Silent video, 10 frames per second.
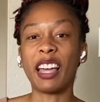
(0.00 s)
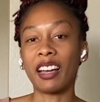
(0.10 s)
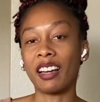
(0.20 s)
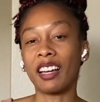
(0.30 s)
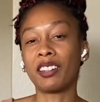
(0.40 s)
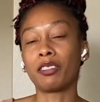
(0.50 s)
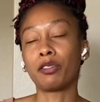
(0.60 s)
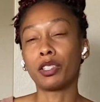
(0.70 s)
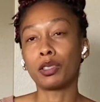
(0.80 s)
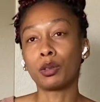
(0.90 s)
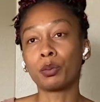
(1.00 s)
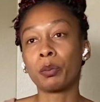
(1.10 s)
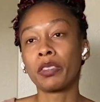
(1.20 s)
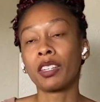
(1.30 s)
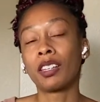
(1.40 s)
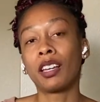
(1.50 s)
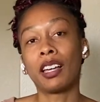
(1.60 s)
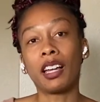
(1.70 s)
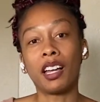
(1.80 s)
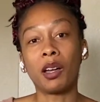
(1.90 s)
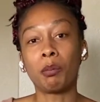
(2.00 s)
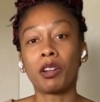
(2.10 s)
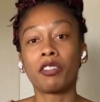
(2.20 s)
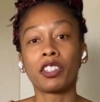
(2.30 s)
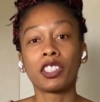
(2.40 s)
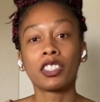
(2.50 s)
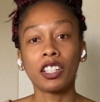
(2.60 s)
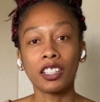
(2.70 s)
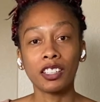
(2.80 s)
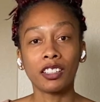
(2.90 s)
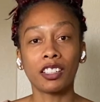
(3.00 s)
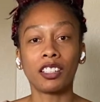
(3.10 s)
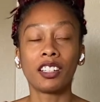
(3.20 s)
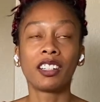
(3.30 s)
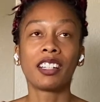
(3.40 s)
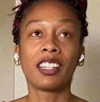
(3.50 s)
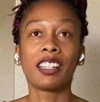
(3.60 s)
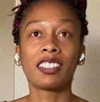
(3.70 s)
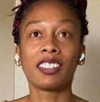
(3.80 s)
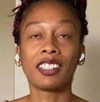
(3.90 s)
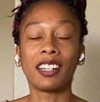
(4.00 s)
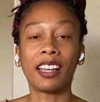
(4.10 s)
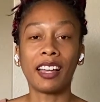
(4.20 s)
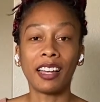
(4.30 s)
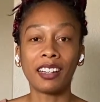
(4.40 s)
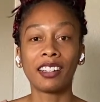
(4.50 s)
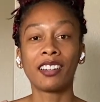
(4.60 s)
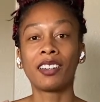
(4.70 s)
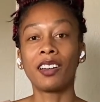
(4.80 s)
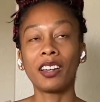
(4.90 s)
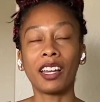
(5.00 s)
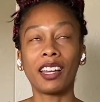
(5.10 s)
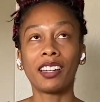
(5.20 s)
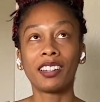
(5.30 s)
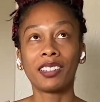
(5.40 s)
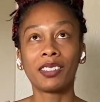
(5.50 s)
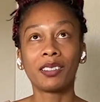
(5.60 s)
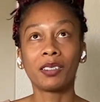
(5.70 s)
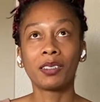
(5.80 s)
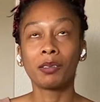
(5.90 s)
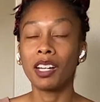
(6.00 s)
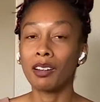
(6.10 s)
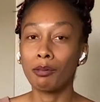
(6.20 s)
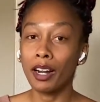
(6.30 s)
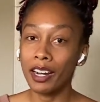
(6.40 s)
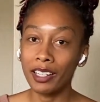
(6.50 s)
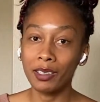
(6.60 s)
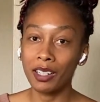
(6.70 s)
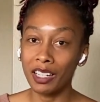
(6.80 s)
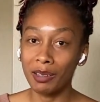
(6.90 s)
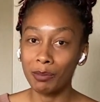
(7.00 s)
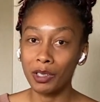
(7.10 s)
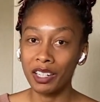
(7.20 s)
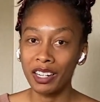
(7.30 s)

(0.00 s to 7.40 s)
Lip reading: kind of view. But for circular, it's looking at, okay, well, why are you eating more?